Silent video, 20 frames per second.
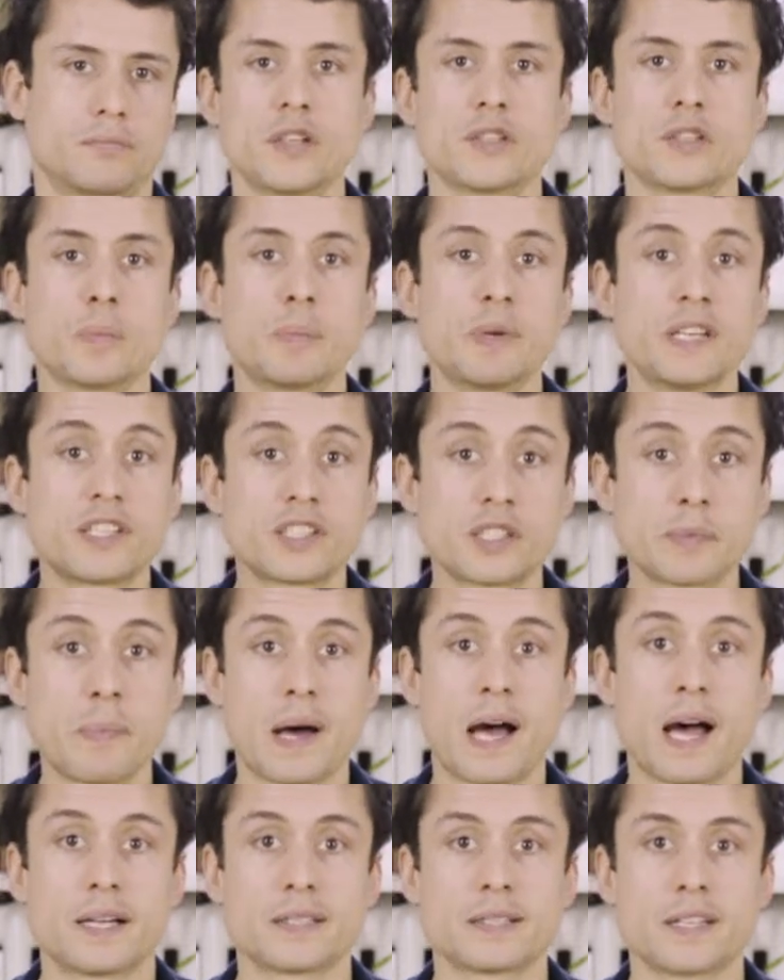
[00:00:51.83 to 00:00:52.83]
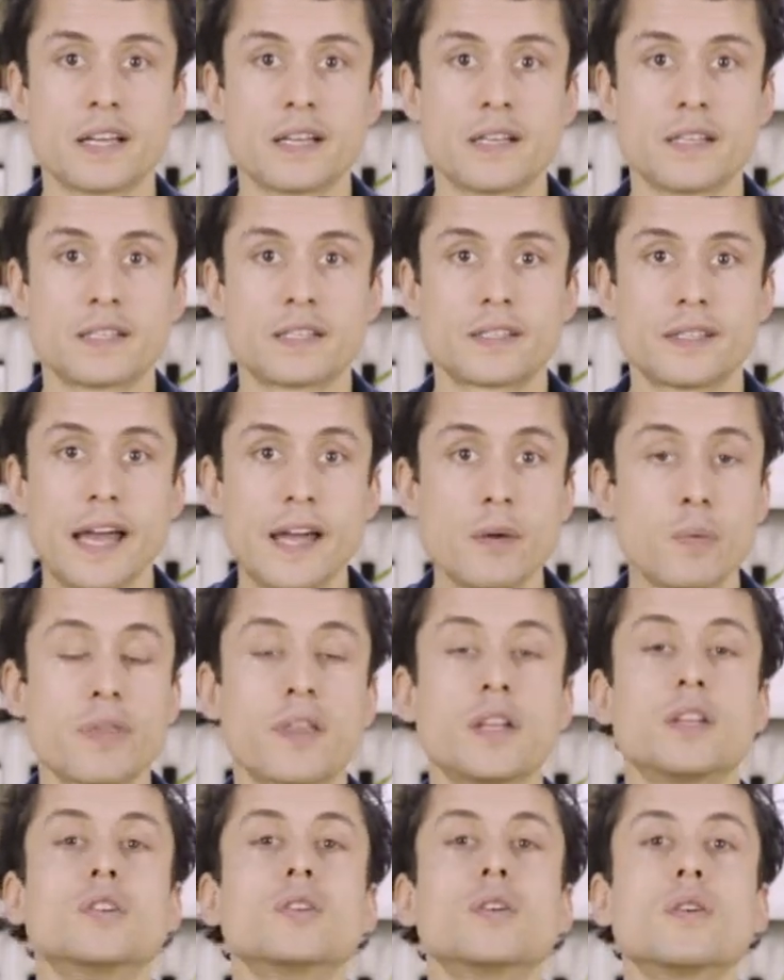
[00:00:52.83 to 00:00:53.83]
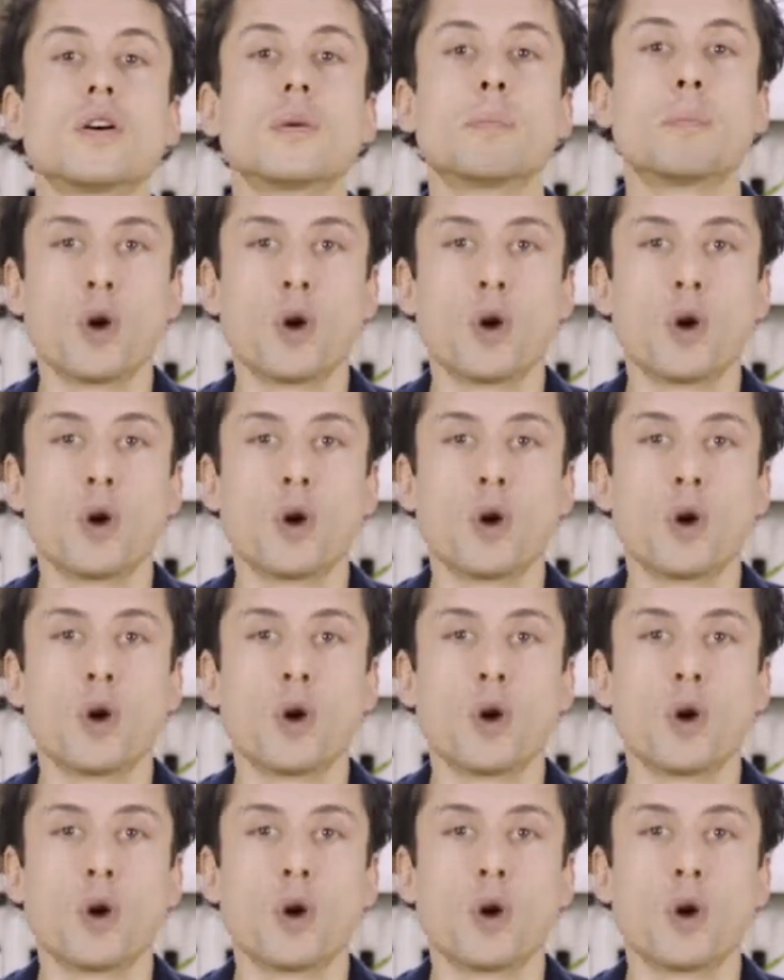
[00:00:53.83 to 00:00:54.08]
So be smart. Stay within your